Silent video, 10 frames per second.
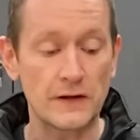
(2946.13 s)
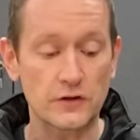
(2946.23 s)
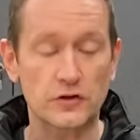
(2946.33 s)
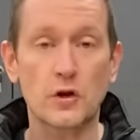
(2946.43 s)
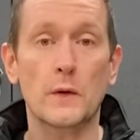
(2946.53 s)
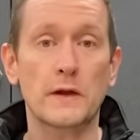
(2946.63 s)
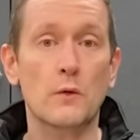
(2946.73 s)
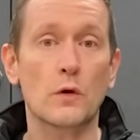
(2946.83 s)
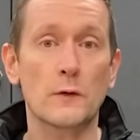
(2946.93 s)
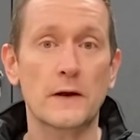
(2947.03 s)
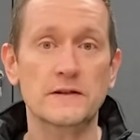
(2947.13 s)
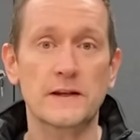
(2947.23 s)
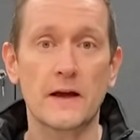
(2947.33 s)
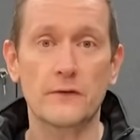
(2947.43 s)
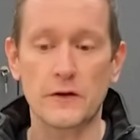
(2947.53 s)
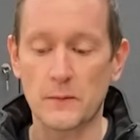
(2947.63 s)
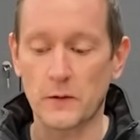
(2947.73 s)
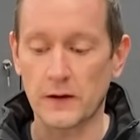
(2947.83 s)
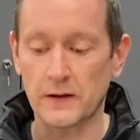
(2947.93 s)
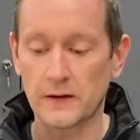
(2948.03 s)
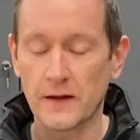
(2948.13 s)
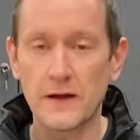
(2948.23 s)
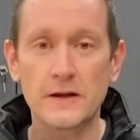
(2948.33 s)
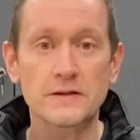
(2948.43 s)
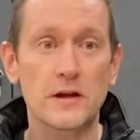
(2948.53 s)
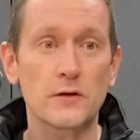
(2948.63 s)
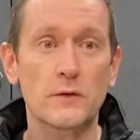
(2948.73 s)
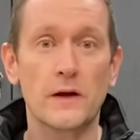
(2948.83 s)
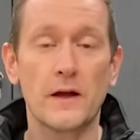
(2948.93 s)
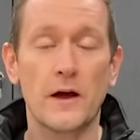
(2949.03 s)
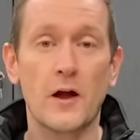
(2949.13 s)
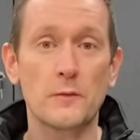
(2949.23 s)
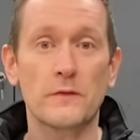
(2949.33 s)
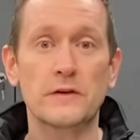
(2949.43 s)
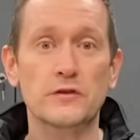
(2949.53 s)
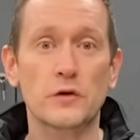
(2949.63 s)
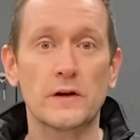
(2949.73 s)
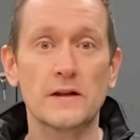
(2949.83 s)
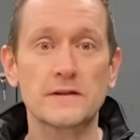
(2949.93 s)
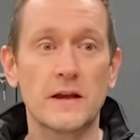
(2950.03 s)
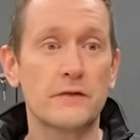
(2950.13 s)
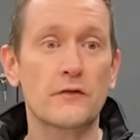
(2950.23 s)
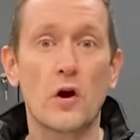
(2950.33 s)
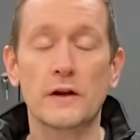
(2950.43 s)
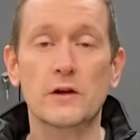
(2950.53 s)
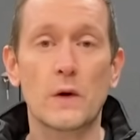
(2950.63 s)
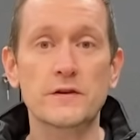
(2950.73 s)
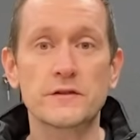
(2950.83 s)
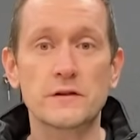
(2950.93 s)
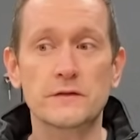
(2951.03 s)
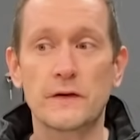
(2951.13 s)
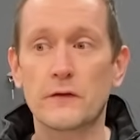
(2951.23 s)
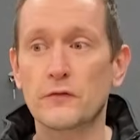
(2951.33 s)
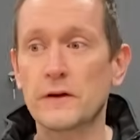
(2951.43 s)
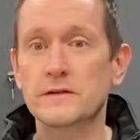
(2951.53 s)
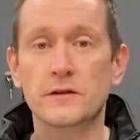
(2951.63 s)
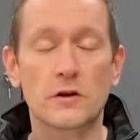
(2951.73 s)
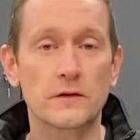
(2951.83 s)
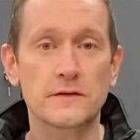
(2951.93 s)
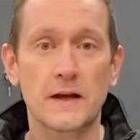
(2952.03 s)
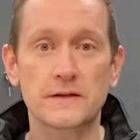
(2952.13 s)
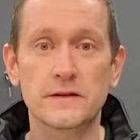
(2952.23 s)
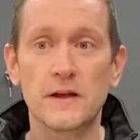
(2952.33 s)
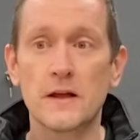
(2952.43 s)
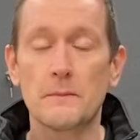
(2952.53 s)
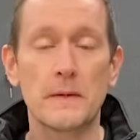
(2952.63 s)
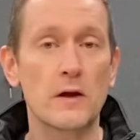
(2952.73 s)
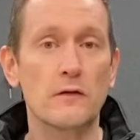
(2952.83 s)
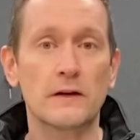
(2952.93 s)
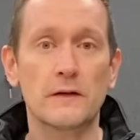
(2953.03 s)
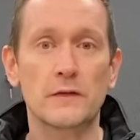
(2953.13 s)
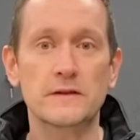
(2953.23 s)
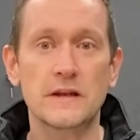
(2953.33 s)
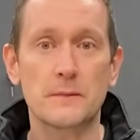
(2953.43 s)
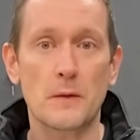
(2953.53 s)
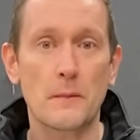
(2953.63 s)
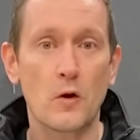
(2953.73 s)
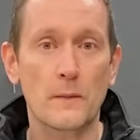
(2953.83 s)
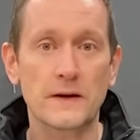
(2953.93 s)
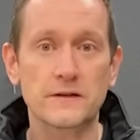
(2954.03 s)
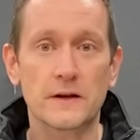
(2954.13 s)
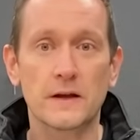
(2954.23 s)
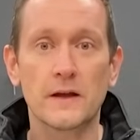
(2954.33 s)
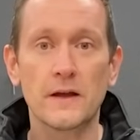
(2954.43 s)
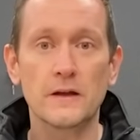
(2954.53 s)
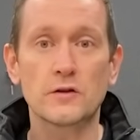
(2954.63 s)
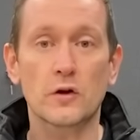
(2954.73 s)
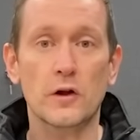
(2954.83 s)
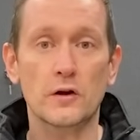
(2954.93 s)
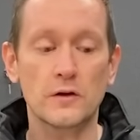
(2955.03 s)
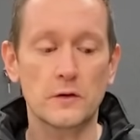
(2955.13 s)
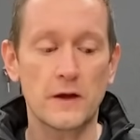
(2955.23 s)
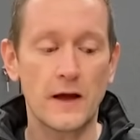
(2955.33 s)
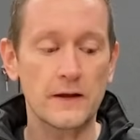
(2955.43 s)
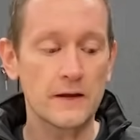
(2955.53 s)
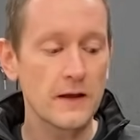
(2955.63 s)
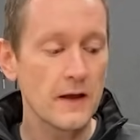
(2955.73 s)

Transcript: just showing you what you actually get for your money. So I hope you've enjoyed it. If you've got any questions, feel free to contact me or any of the team at mowermagic.co.uk.